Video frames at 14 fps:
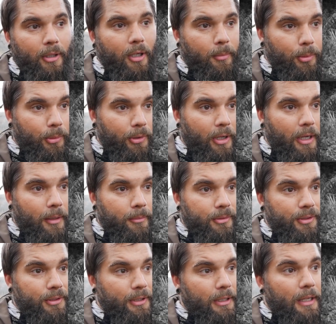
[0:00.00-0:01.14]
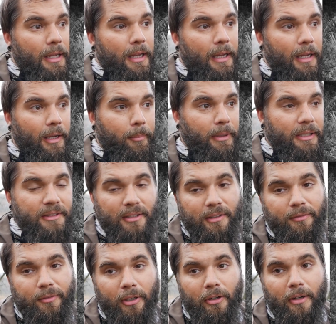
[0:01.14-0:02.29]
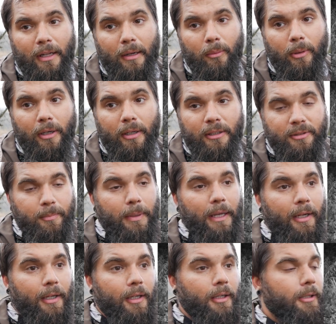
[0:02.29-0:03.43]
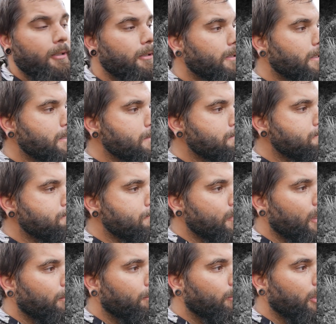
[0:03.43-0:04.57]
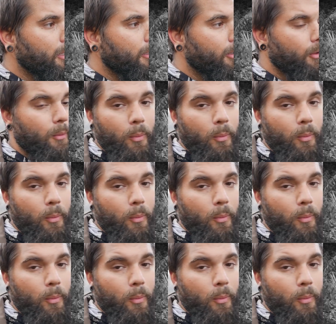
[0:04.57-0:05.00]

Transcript: a couple times and I basically figured out where he's bedding, but the